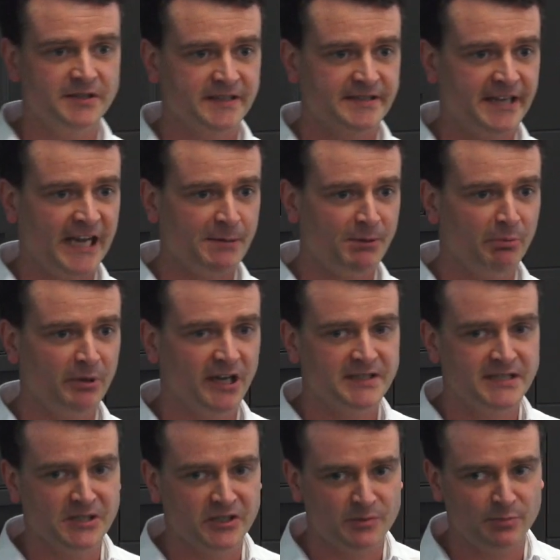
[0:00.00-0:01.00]
there's
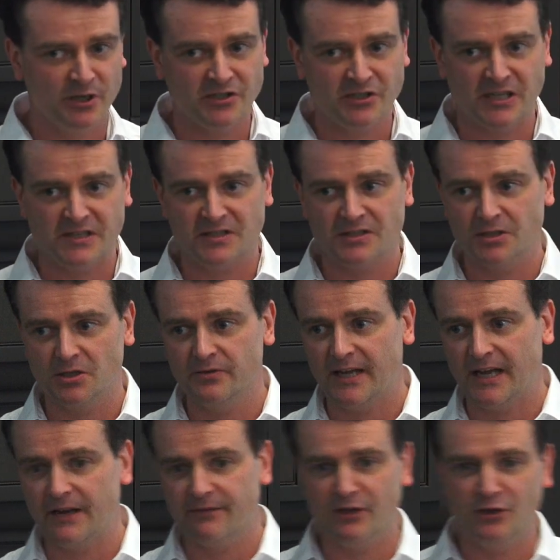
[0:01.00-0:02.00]
capability in the spreadsheet to do
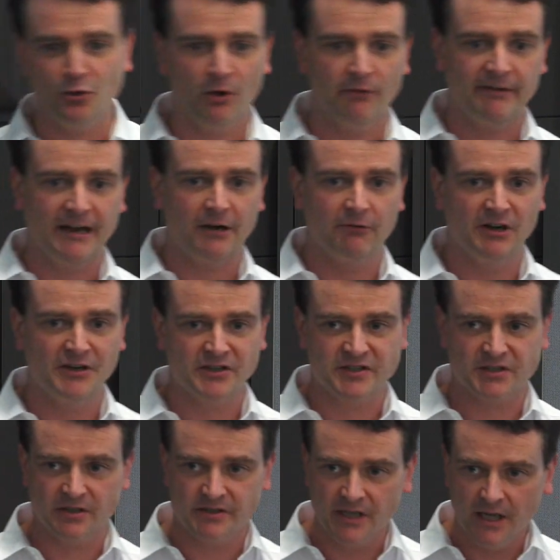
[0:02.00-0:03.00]
that. If they're not VAT
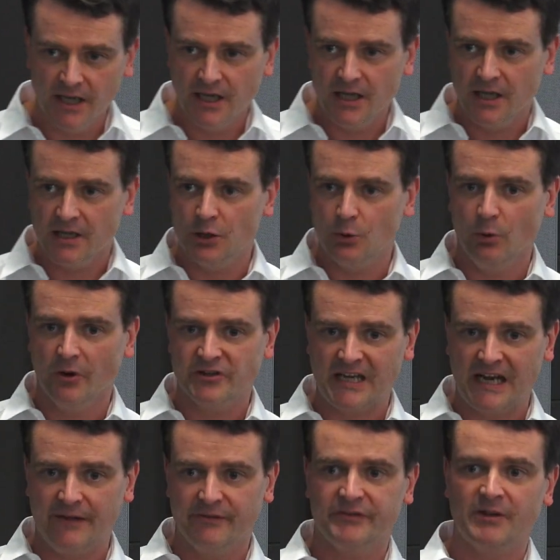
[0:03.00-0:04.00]
registered, you want to
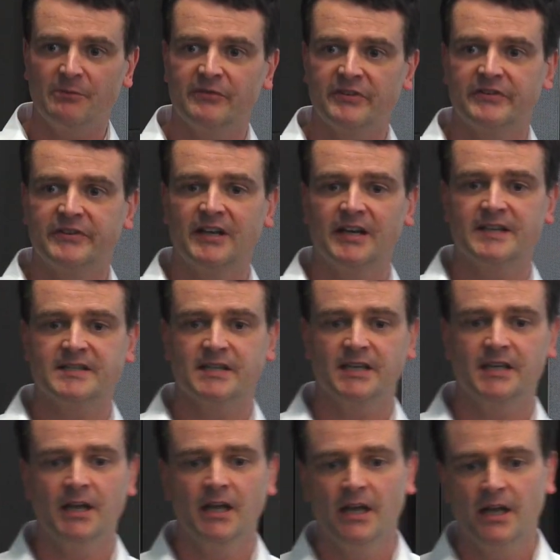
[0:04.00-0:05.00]
have some
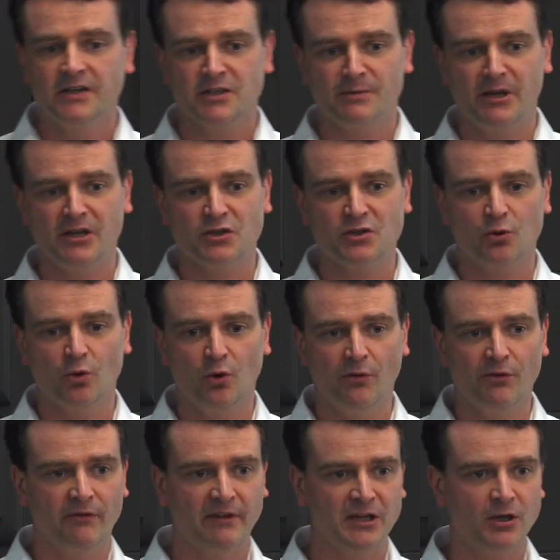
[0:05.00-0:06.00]
facility to make sure
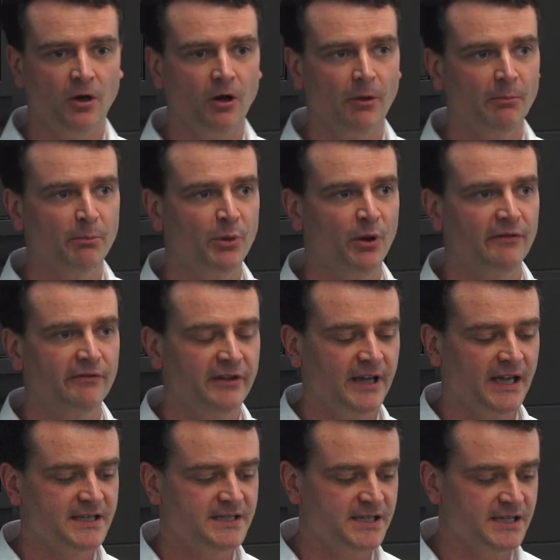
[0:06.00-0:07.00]
that they can't put
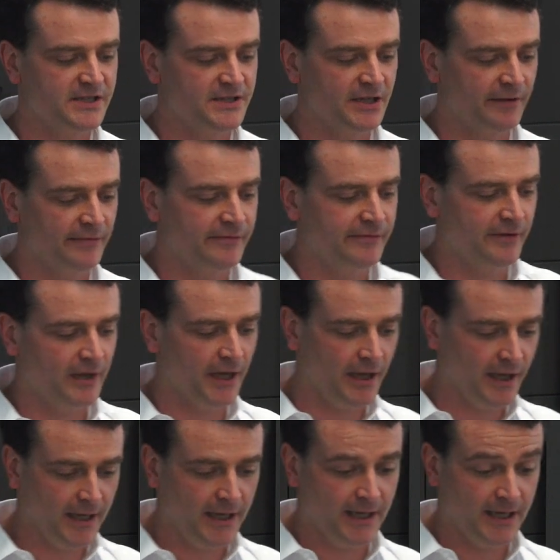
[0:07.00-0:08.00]
VAT stuff
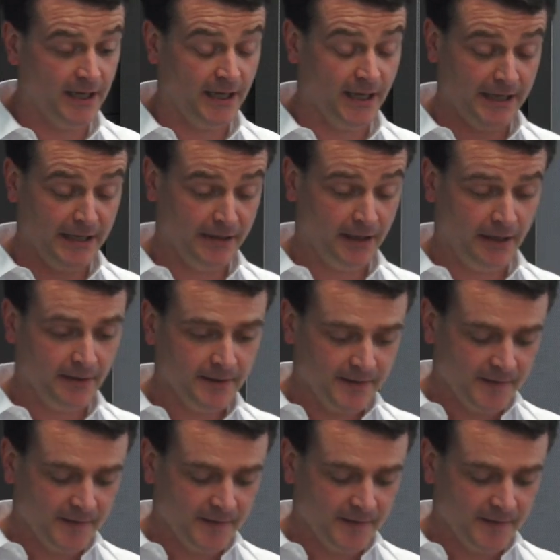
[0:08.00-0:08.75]
in there.